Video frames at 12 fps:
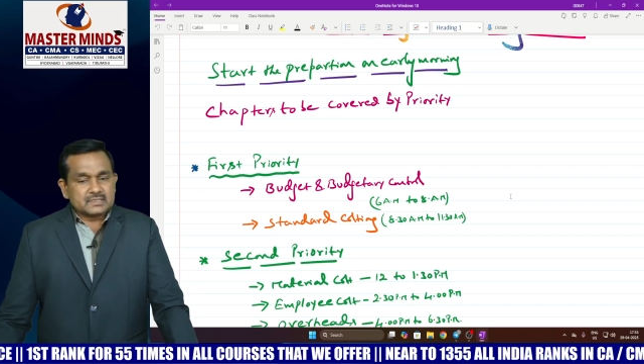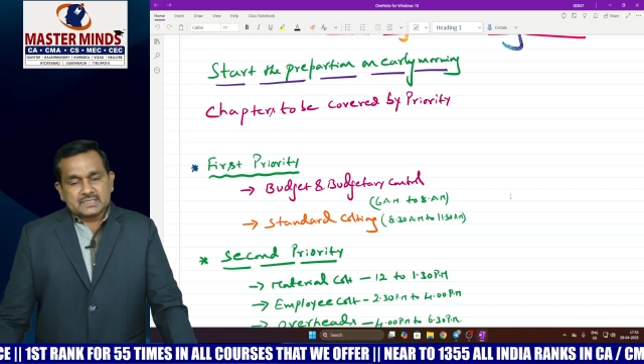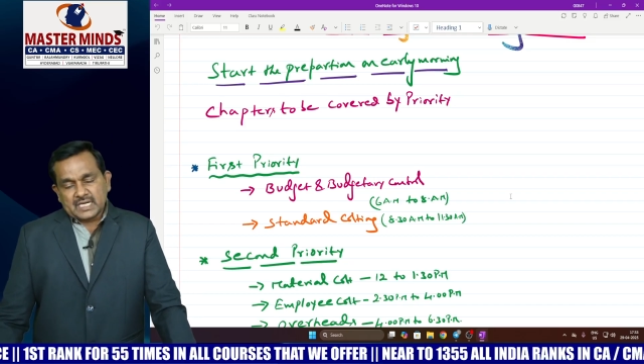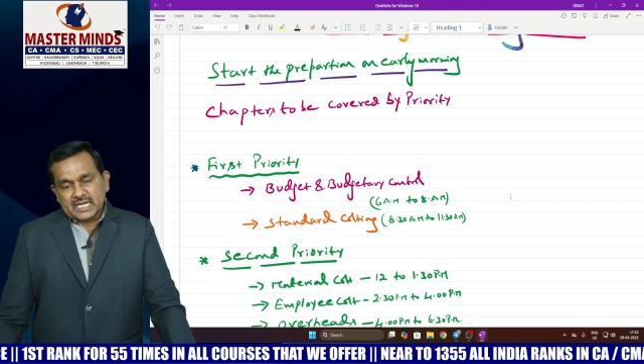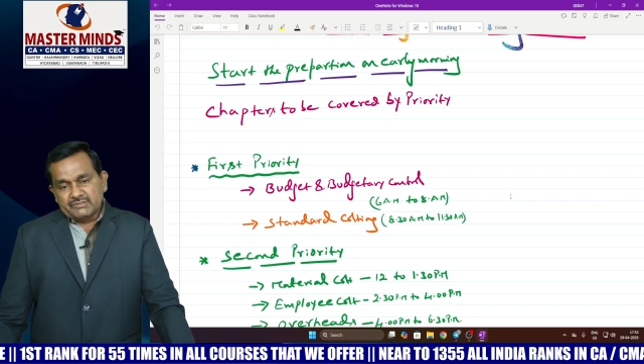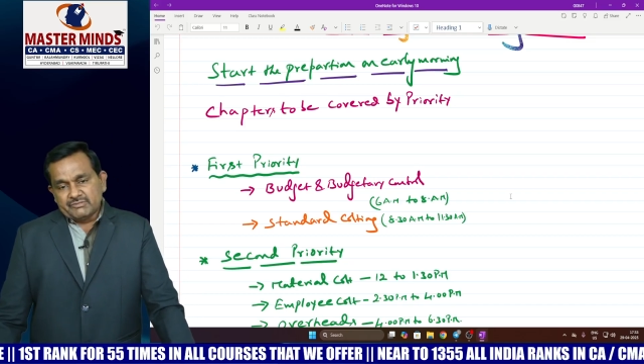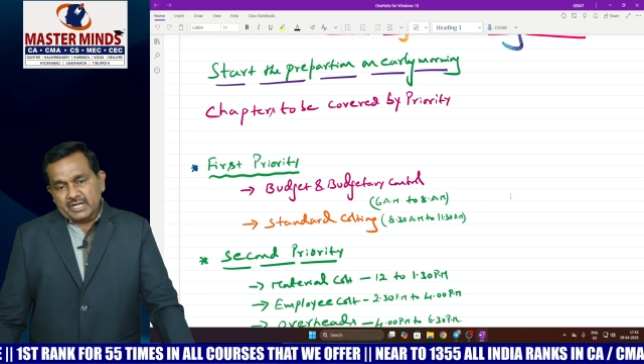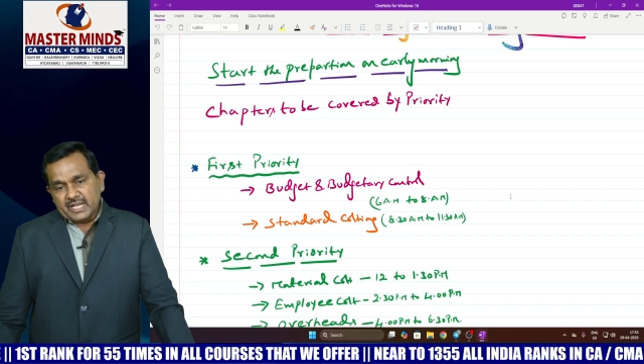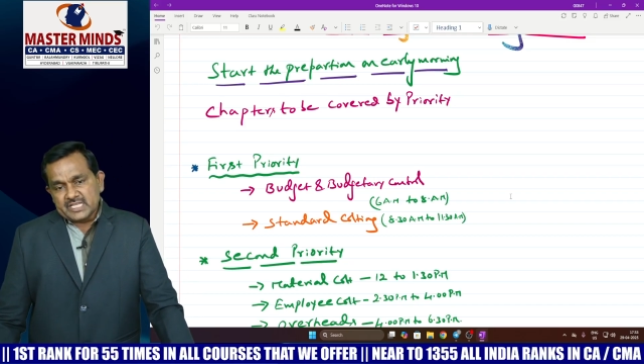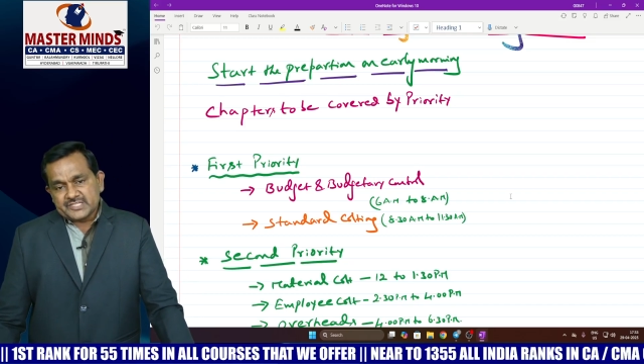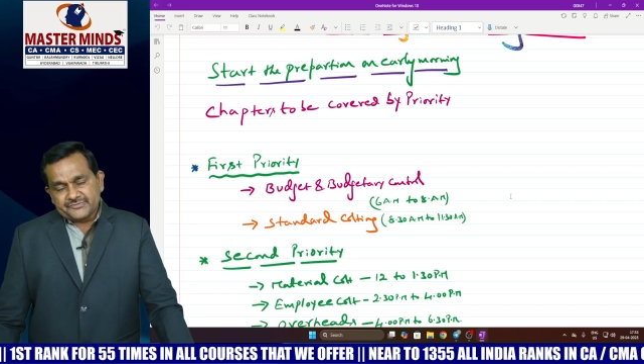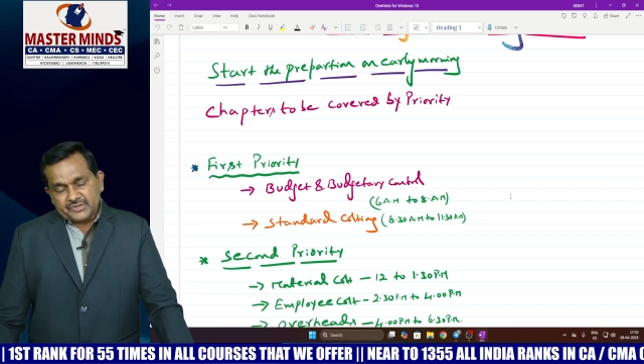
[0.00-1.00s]
second one
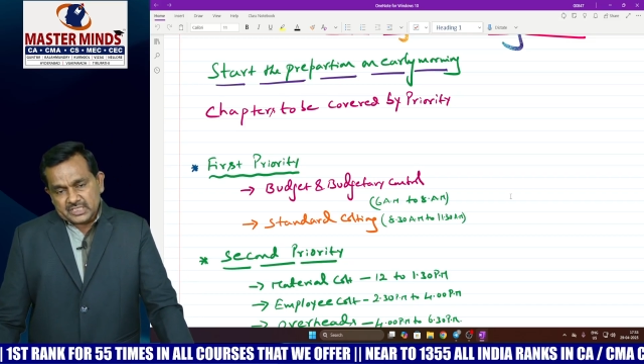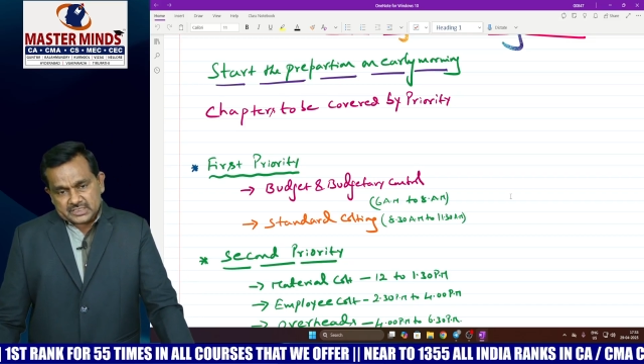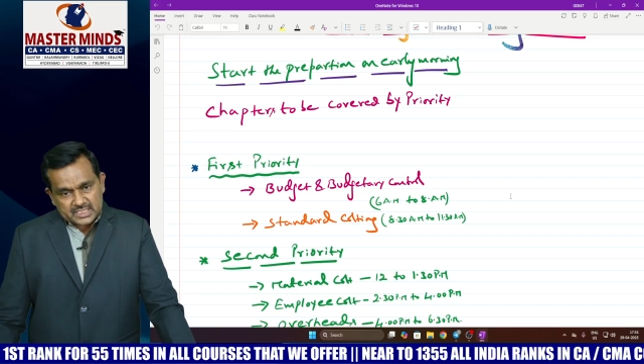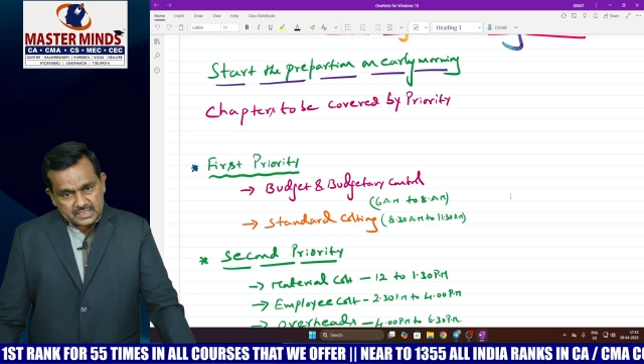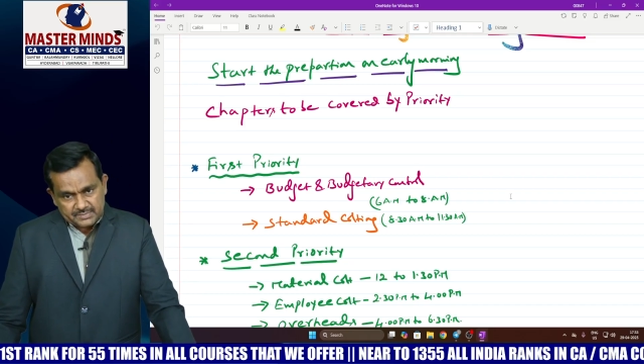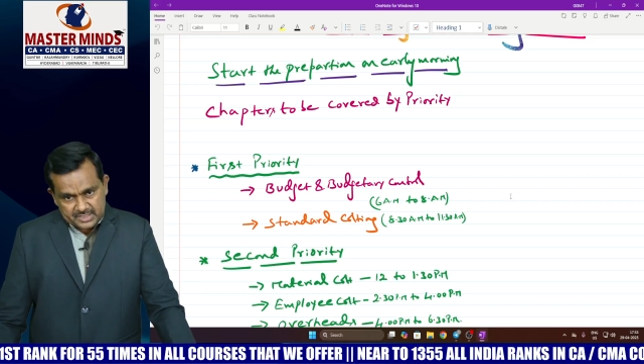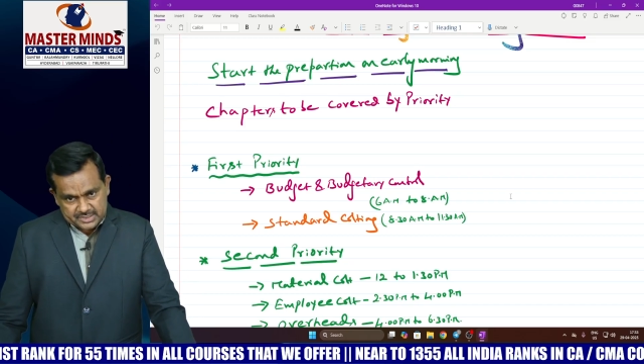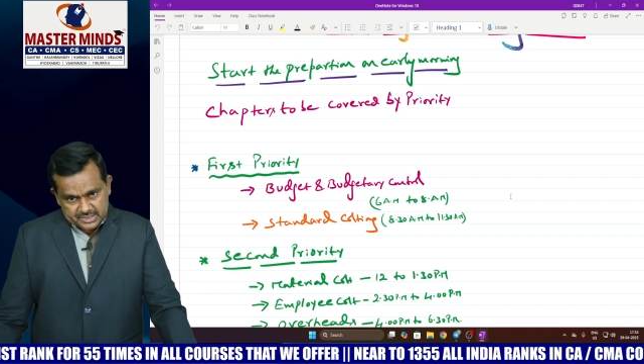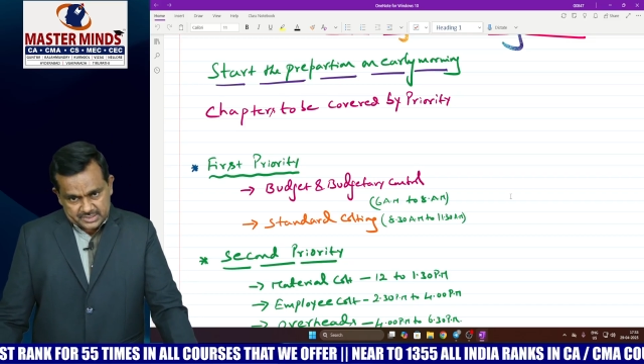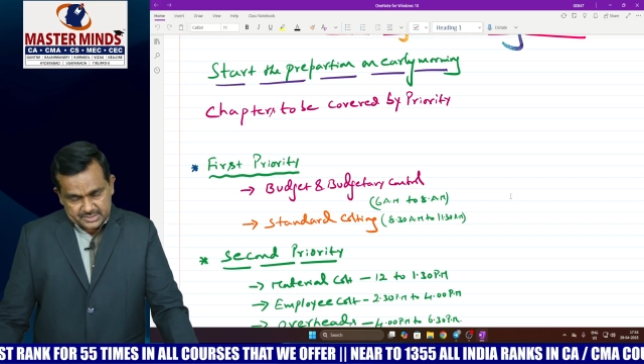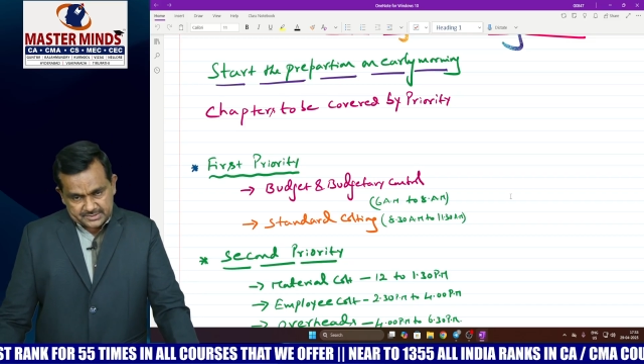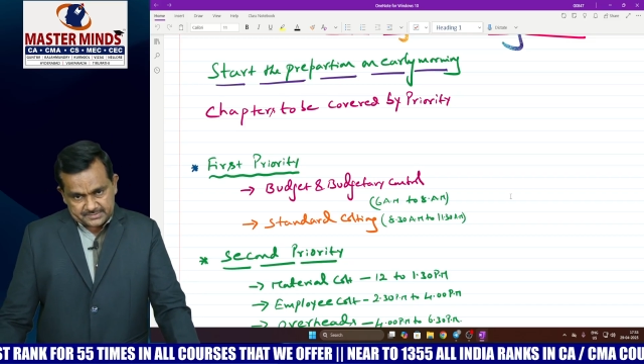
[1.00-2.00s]
is functional
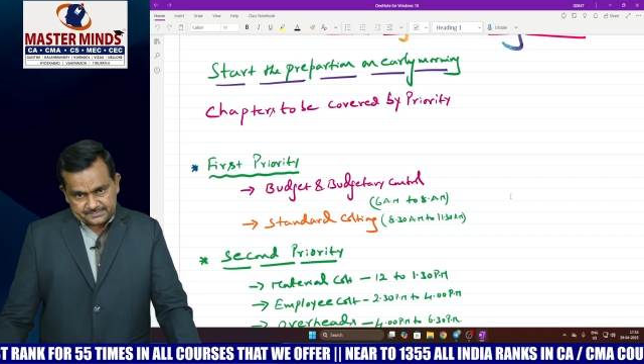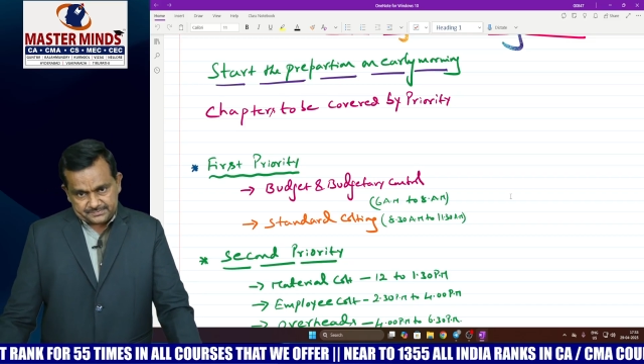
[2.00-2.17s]
budgets.